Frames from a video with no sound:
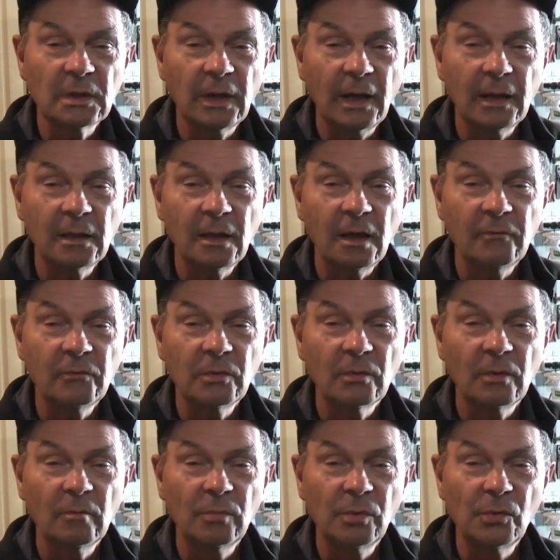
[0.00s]
Glad to have
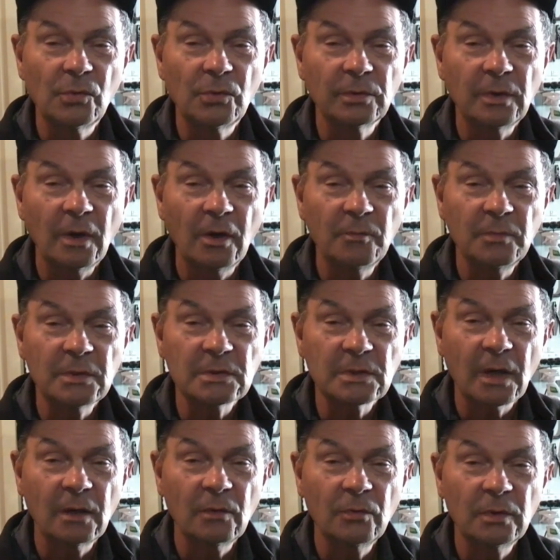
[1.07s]
you on board. Hope you
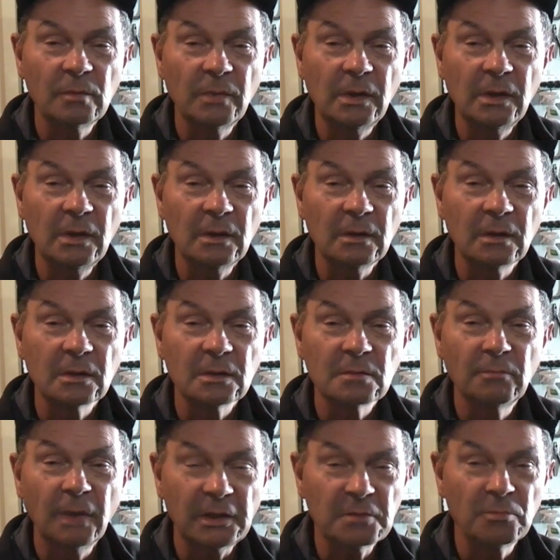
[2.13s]
stay with me.
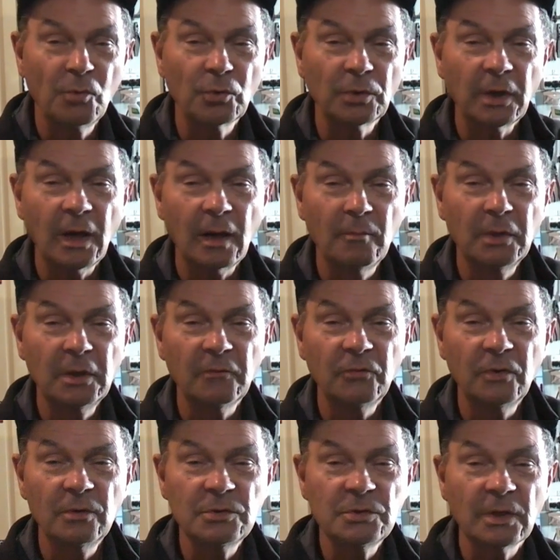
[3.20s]
There's much more to come in the
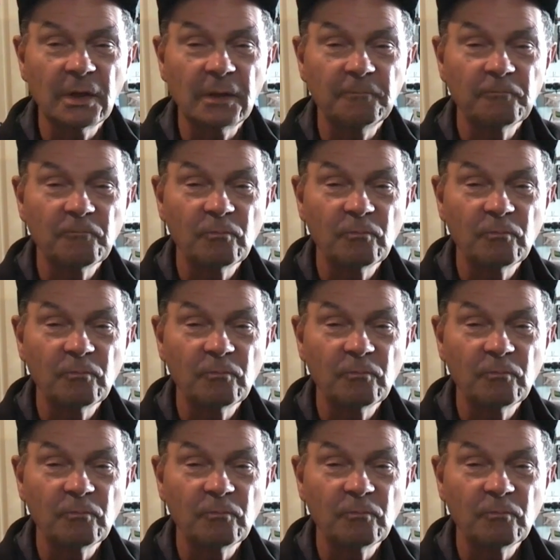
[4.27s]
future